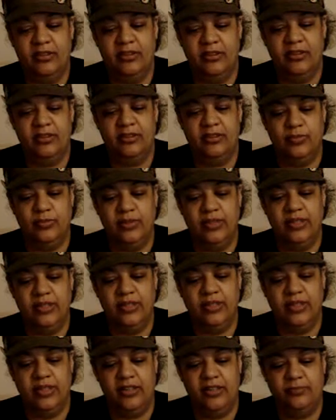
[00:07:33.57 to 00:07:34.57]
And
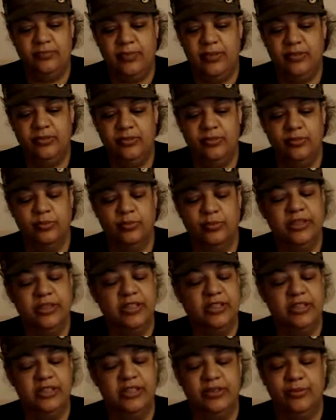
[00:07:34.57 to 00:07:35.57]
we have been
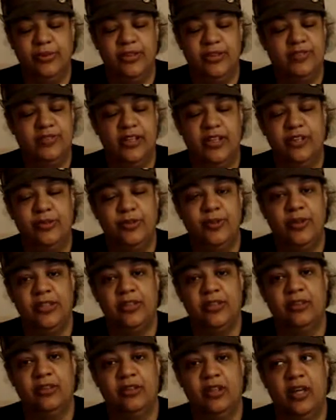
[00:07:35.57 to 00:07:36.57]
really
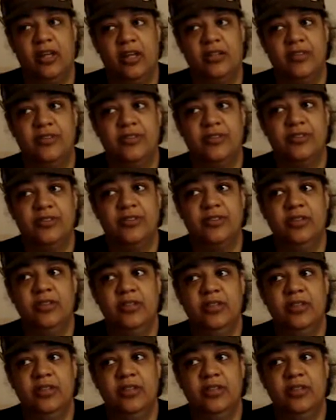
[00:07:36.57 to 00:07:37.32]
reevaluating our lives